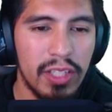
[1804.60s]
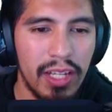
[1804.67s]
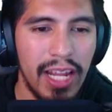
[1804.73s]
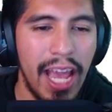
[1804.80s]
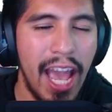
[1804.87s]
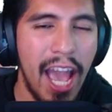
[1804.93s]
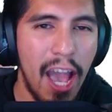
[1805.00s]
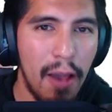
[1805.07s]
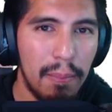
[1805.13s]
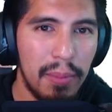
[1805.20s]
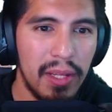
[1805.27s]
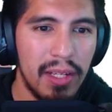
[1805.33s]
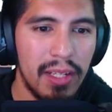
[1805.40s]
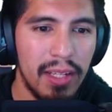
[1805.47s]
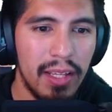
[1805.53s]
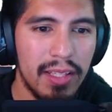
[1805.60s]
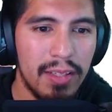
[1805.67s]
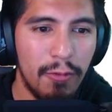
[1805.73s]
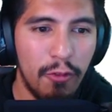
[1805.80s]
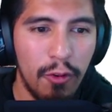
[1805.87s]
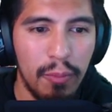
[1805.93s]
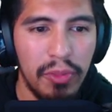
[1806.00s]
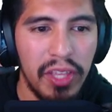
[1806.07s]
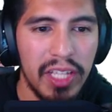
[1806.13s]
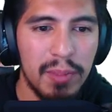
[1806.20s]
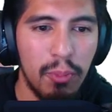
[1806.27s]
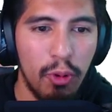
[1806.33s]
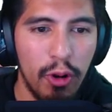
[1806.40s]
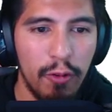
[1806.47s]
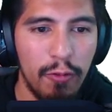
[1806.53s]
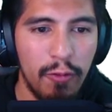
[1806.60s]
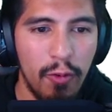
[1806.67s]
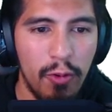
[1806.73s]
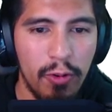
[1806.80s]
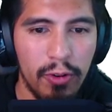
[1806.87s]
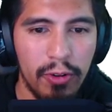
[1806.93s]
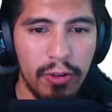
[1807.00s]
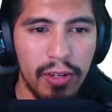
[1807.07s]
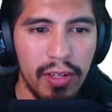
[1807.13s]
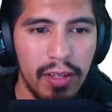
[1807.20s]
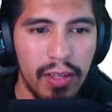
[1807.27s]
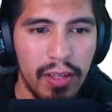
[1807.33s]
gonna happen is from this point forward,